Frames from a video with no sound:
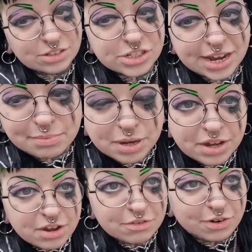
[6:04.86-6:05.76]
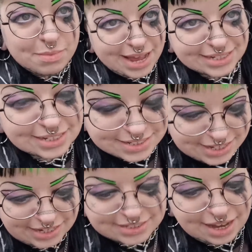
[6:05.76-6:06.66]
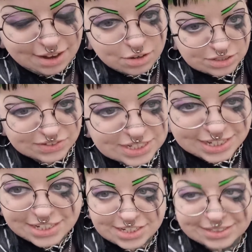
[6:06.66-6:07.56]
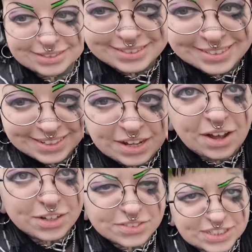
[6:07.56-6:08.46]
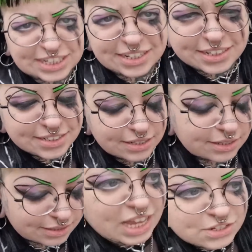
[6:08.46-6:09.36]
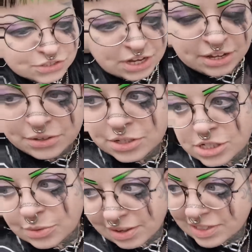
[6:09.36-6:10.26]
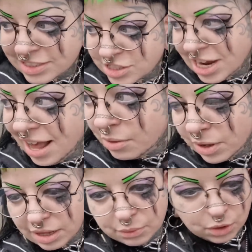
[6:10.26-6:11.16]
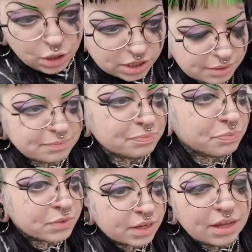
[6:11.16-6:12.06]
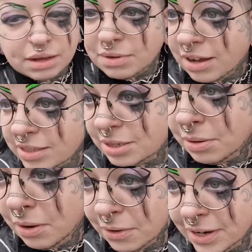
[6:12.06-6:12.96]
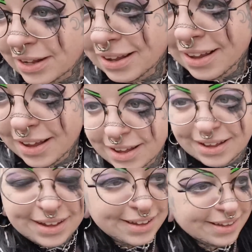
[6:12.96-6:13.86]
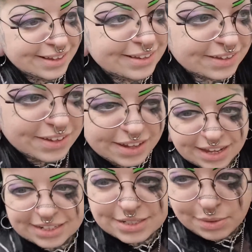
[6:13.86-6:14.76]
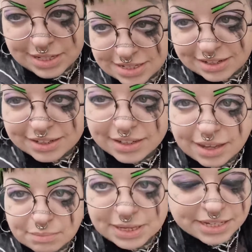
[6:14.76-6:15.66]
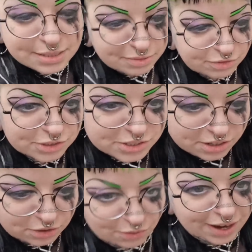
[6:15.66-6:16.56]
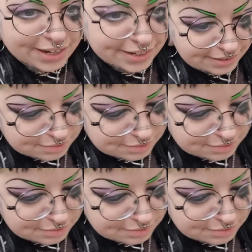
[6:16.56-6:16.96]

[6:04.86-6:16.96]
shape from exit six at Oxford station, Oxford Circus. So should we have a little chat while I walk? My eyes are watering. at least wait till I get pierced before you start crying.